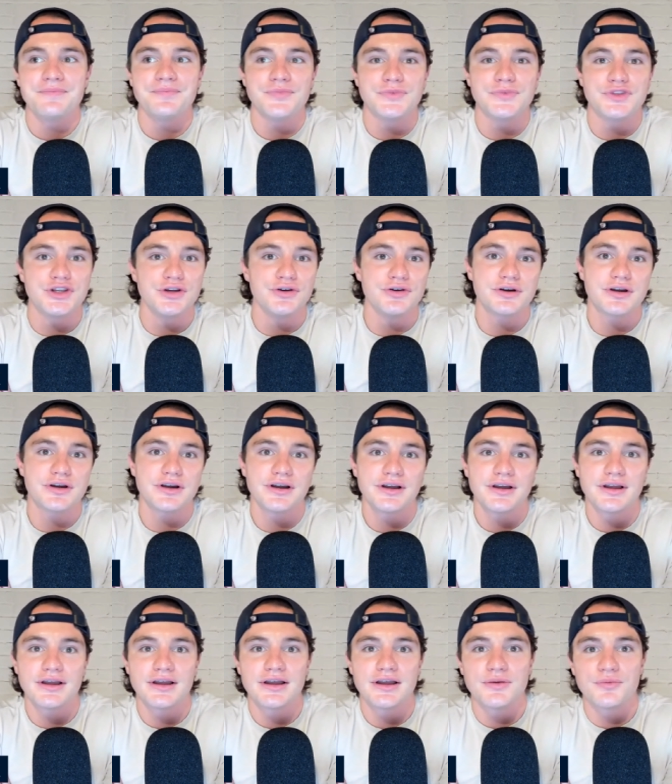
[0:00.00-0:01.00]
Duke
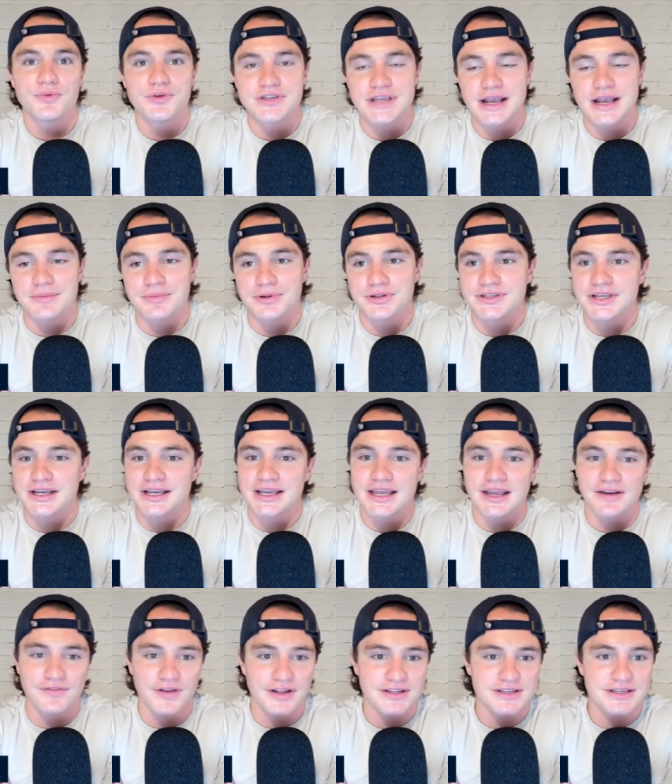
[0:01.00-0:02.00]
was able to
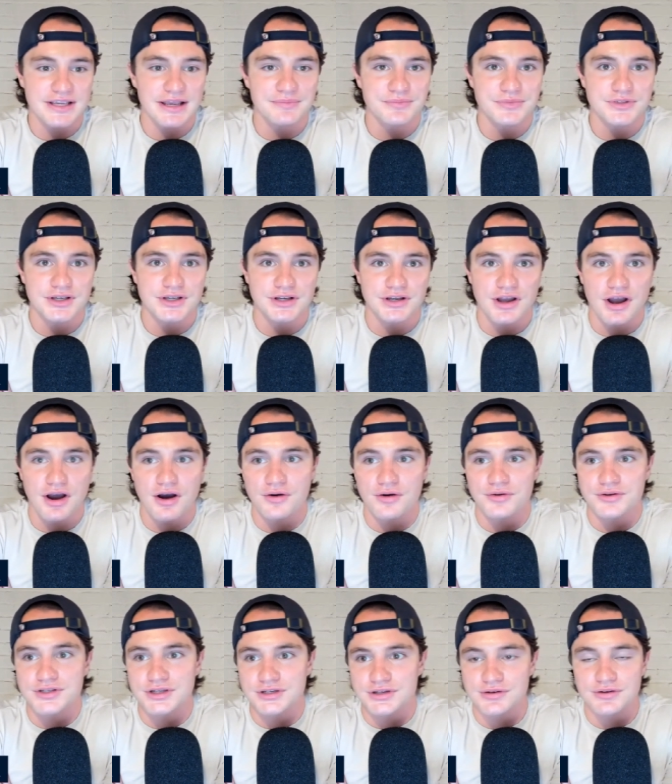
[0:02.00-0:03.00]
convince him to go
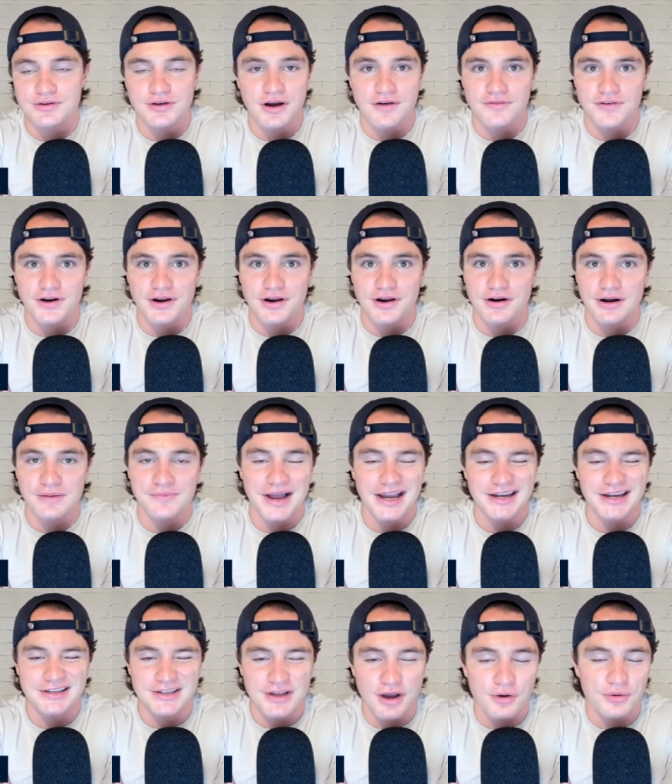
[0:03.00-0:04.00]
to Duke over Notre Dame. I
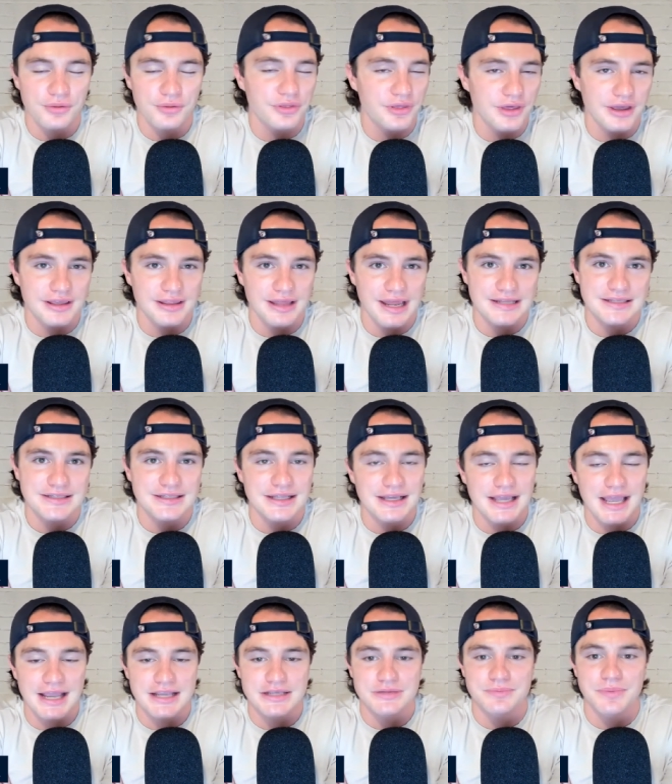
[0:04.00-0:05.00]
don't think that's the
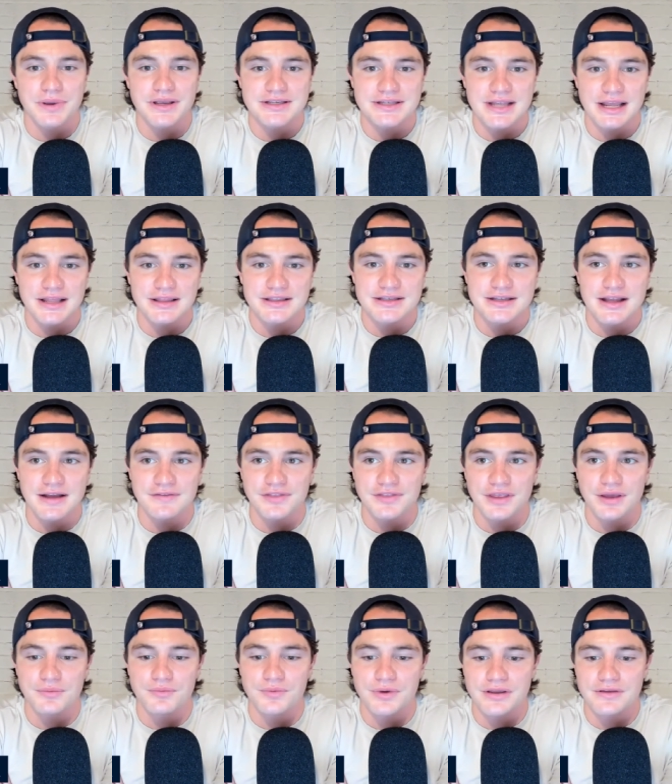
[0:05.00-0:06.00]
case based on the stuff
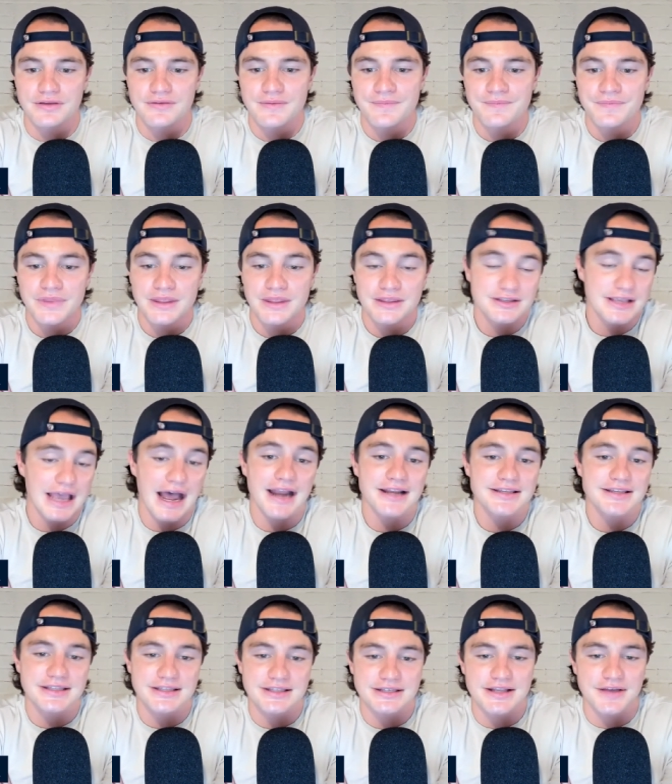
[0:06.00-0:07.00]
that we,
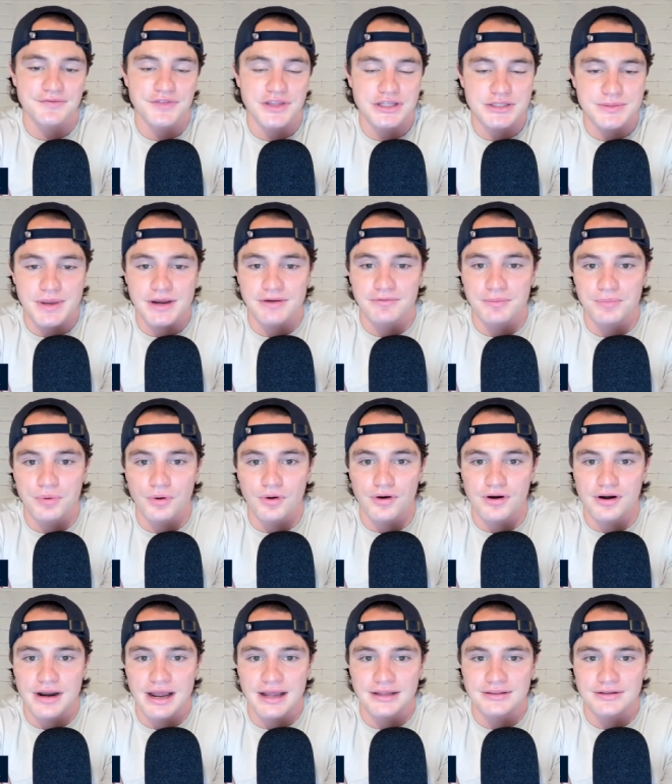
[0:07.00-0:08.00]
honestly, the stuff that's been
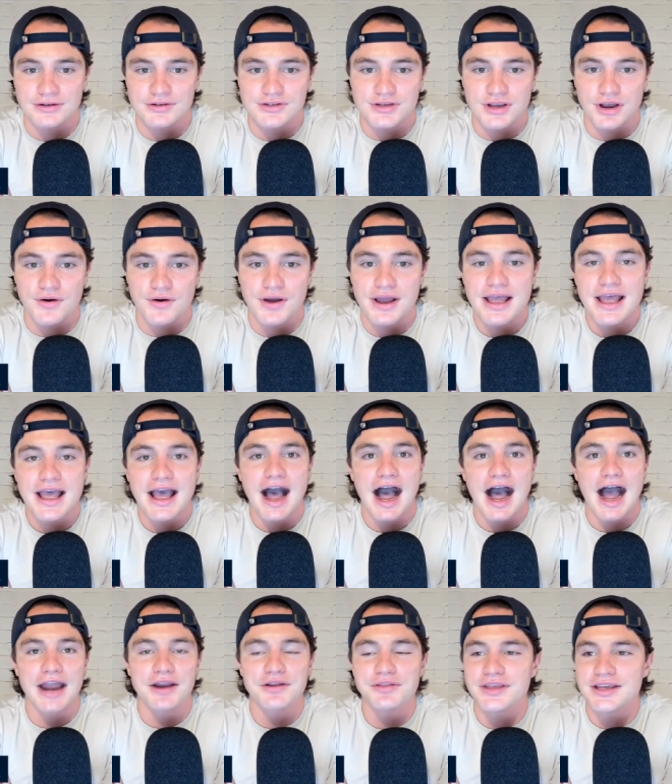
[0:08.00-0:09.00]
reported out there. So
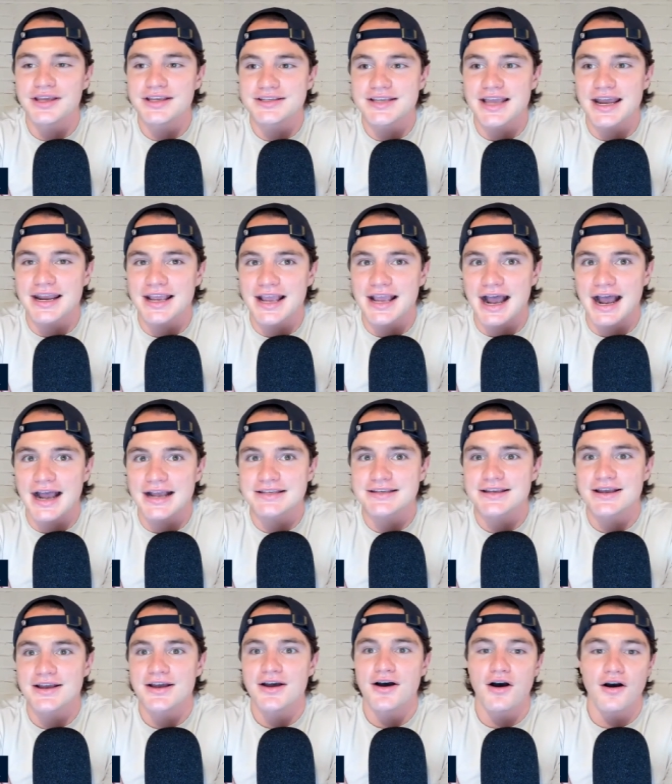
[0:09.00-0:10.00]
I don't think he's getting
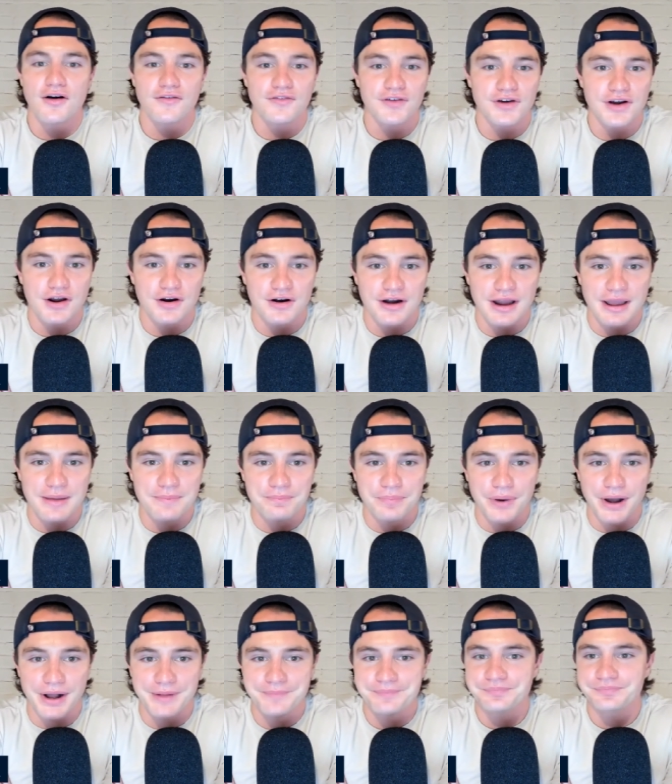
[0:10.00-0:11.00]
guys over Notre Dame.
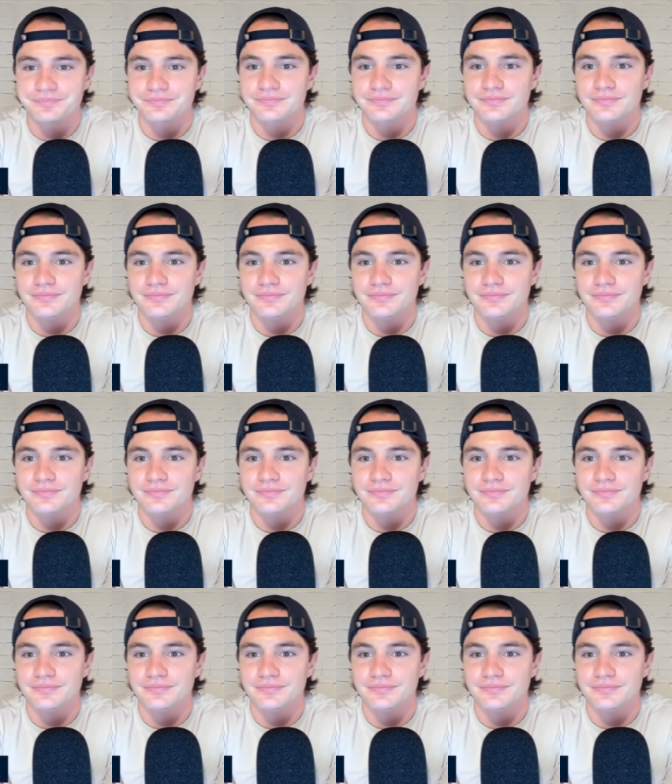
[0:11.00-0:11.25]
But,